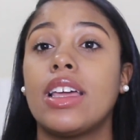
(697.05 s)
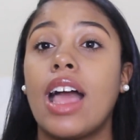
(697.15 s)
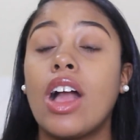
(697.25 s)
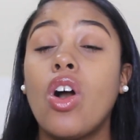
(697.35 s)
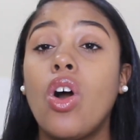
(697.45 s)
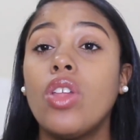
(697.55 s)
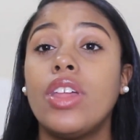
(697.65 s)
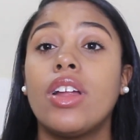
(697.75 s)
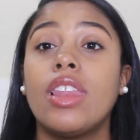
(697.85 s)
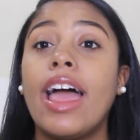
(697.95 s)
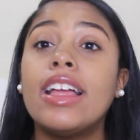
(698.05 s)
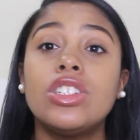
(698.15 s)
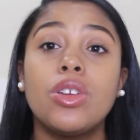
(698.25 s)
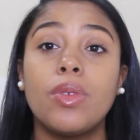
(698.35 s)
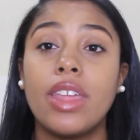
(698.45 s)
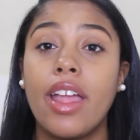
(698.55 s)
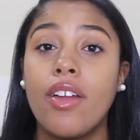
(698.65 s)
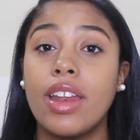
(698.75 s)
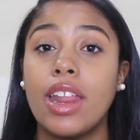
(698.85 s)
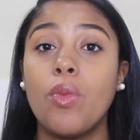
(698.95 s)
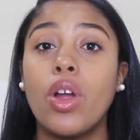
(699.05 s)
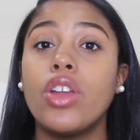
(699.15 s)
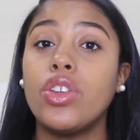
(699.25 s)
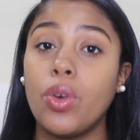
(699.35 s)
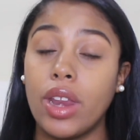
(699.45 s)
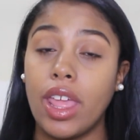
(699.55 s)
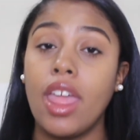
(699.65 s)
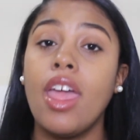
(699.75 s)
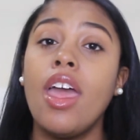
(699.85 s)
Like, I called there last year with Aaron, and they weren't doing it.